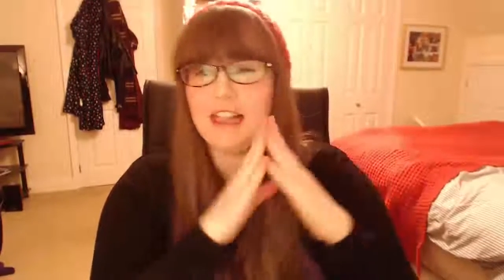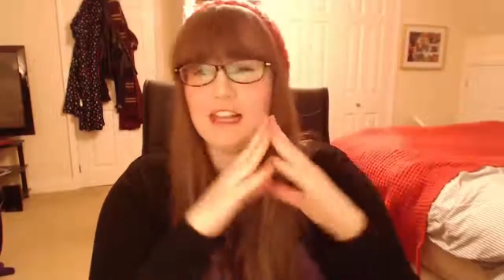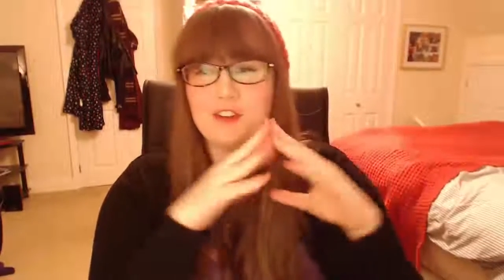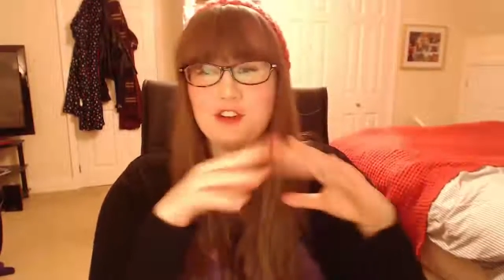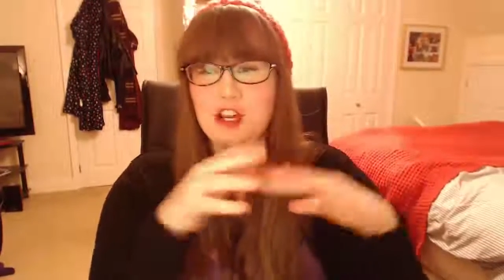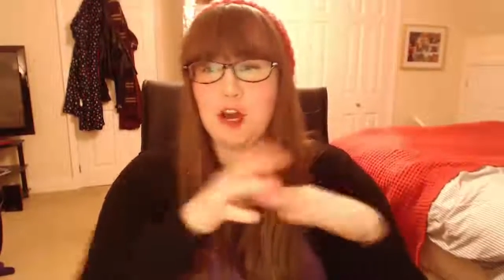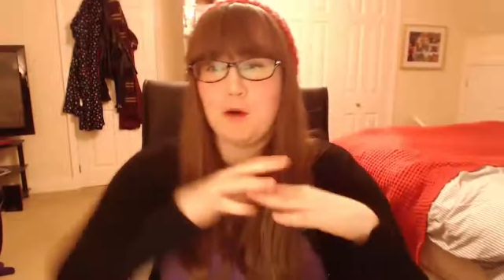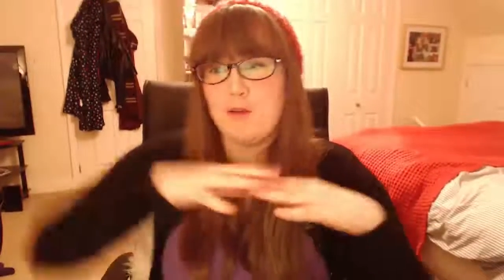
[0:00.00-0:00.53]

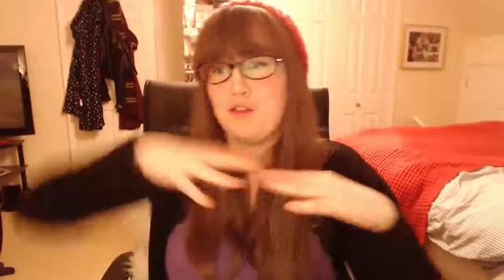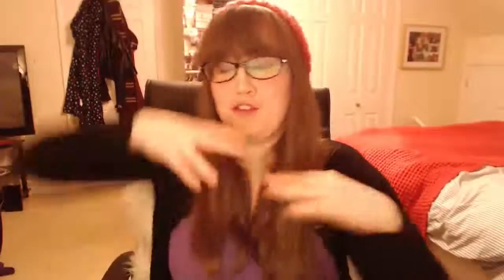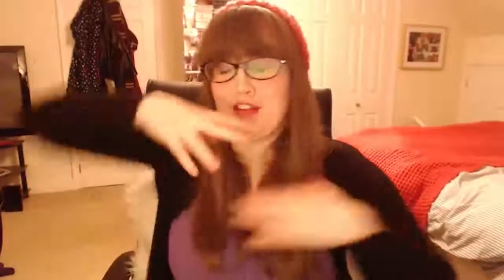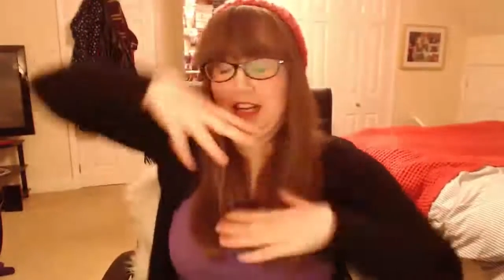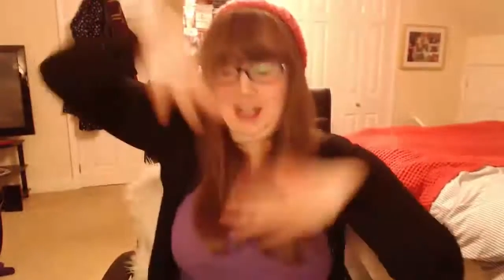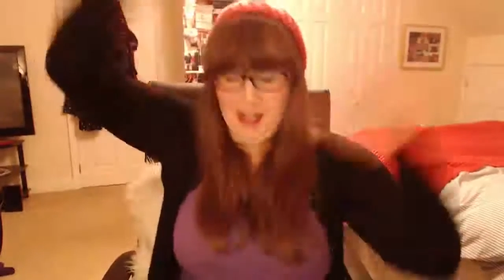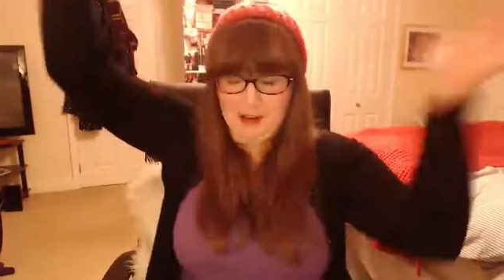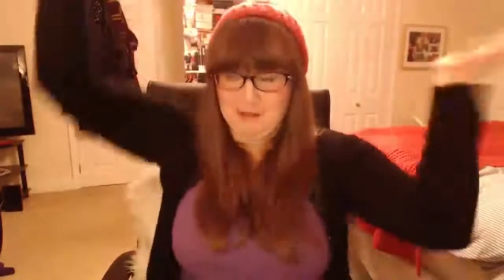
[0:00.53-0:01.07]
Literally, I was
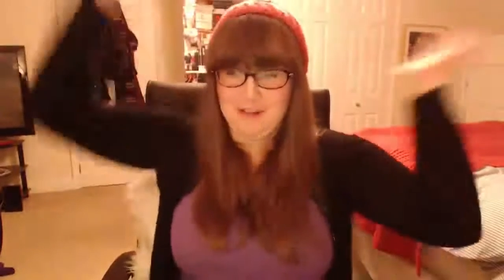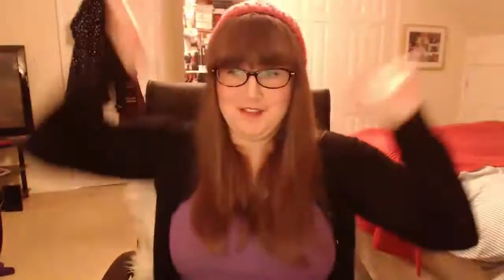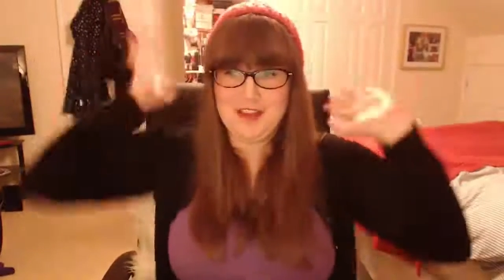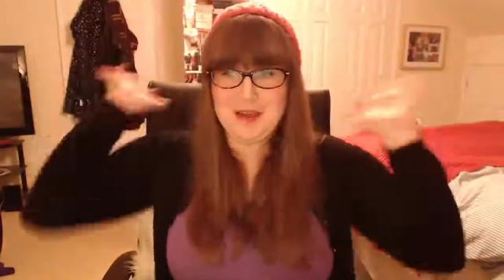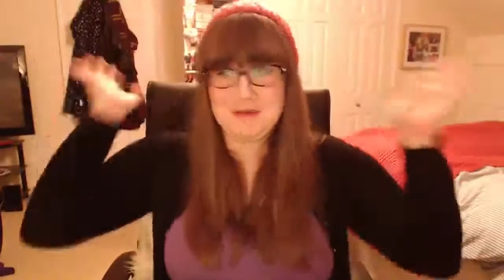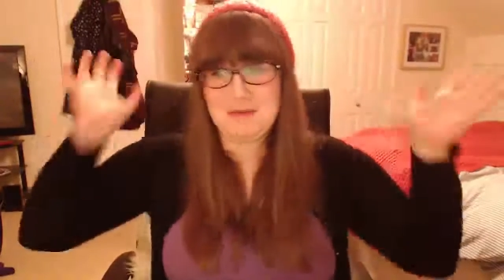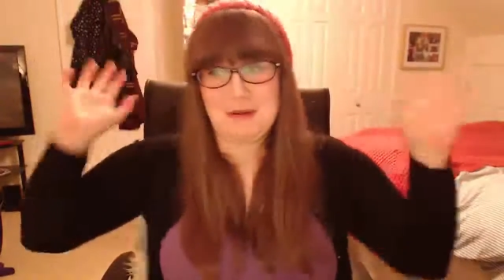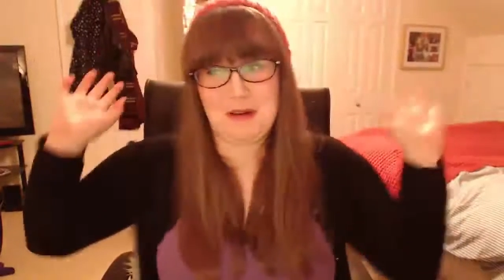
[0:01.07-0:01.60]
just in love with
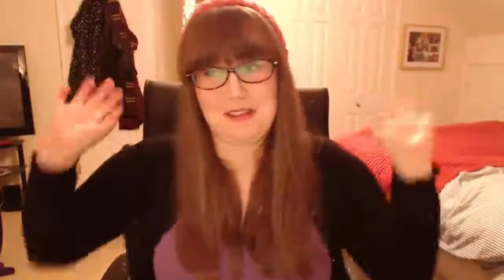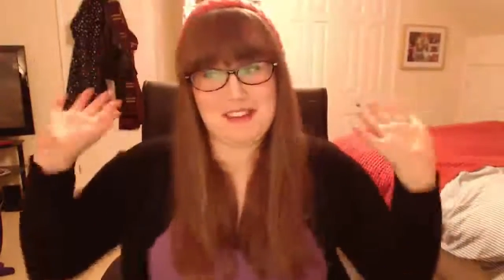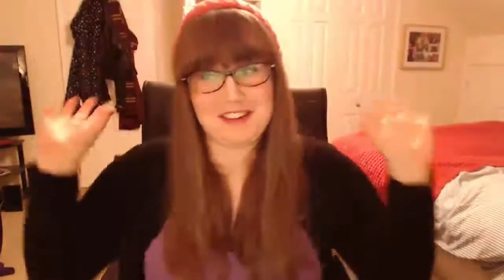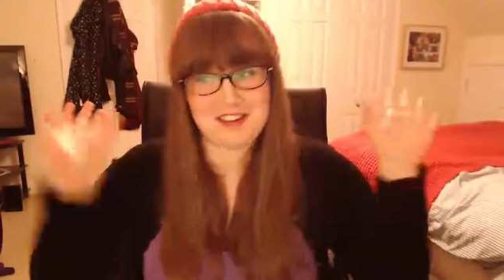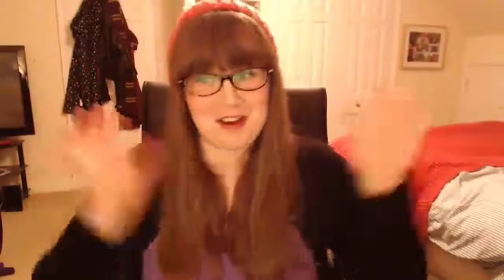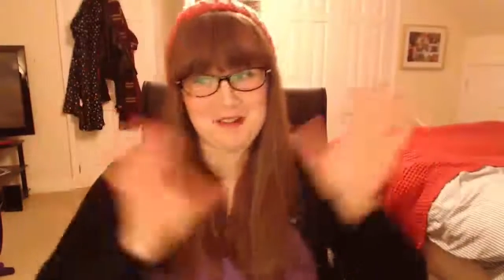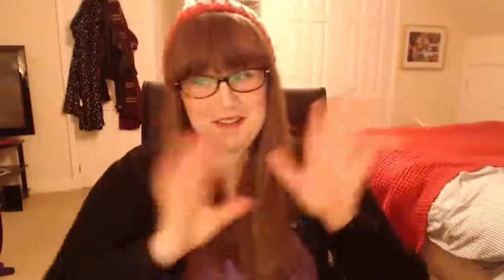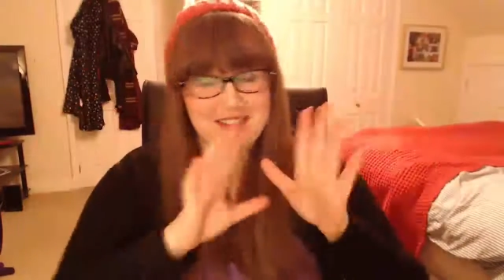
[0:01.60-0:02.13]
him whilst
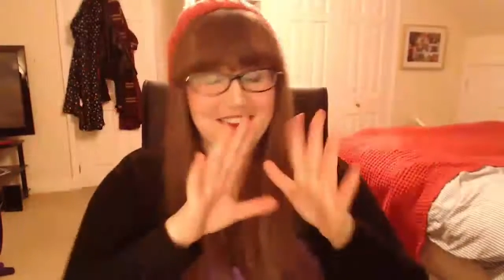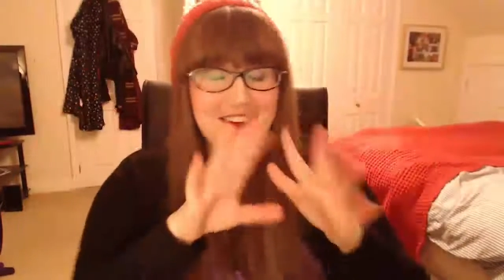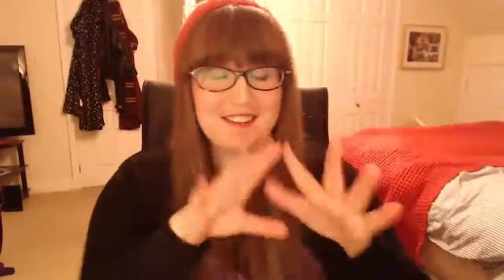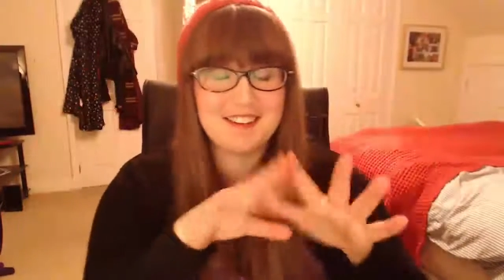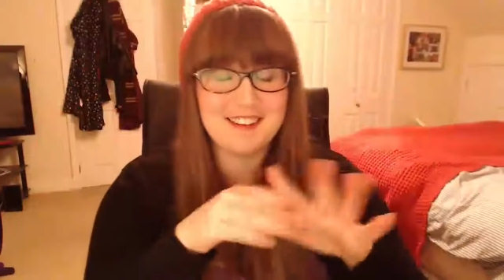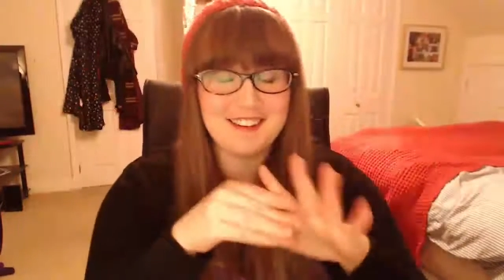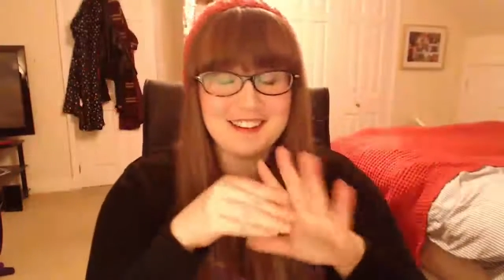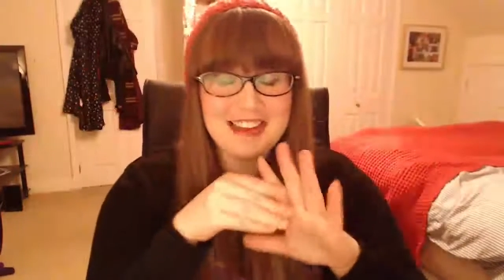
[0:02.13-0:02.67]
that show was
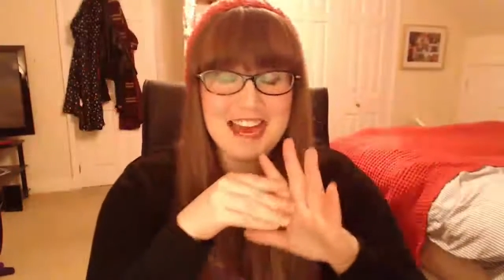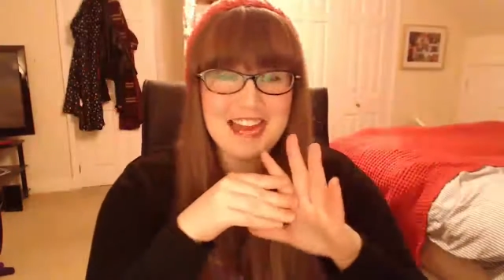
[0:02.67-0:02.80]
going on,